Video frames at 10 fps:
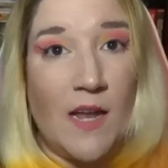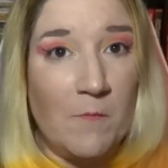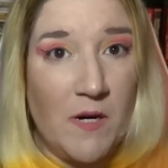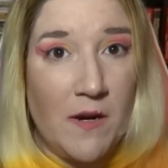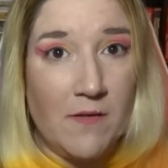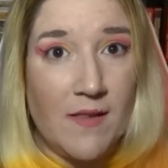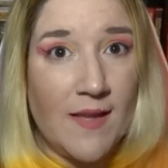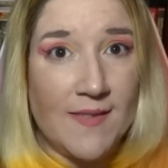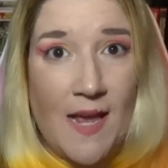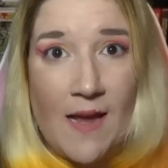And we know that
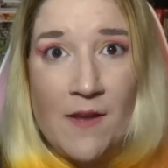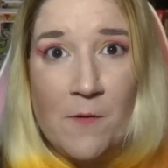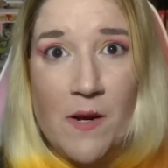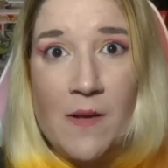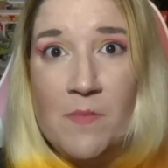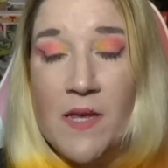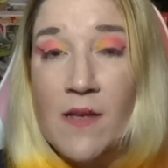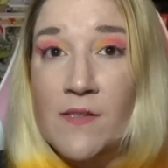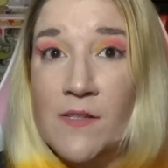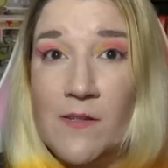that's accurate
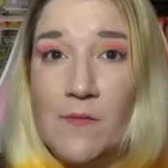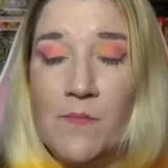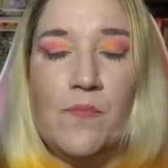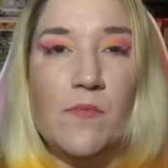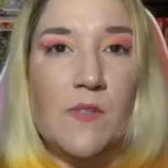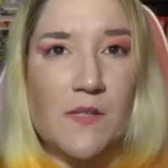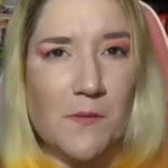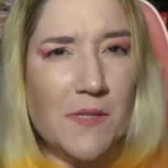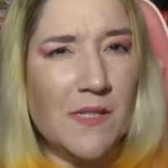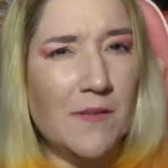because...
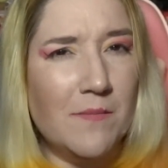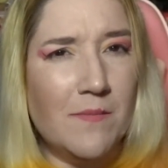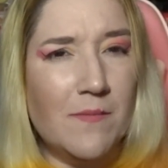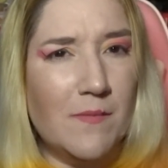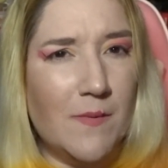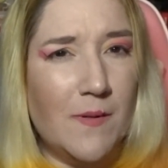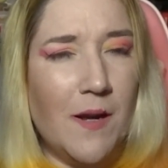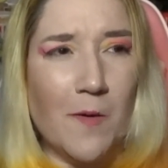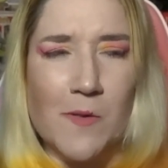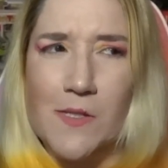Susan?
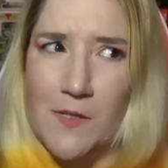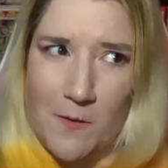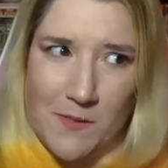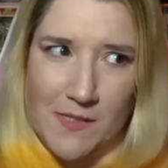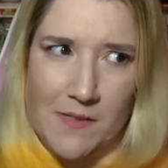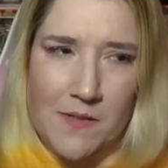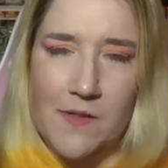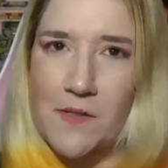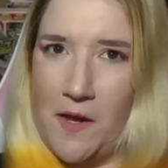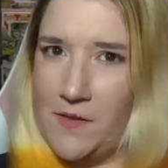No, Sozin.
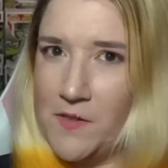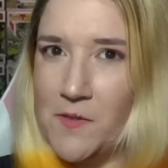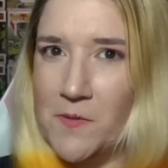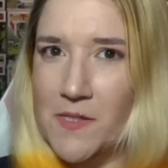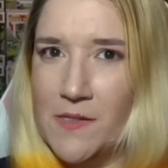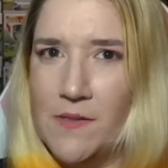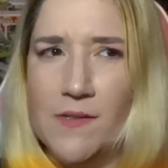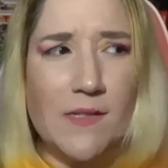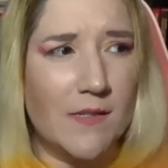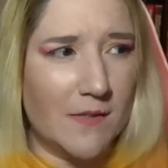Not Susan.
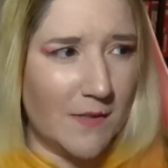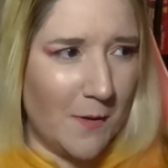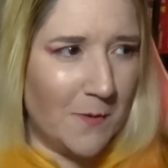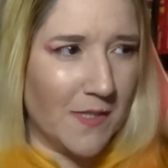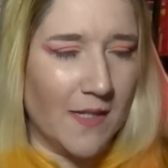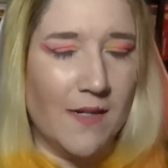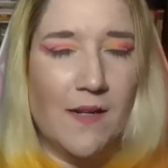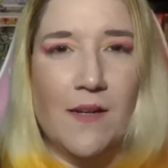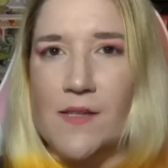Sozin.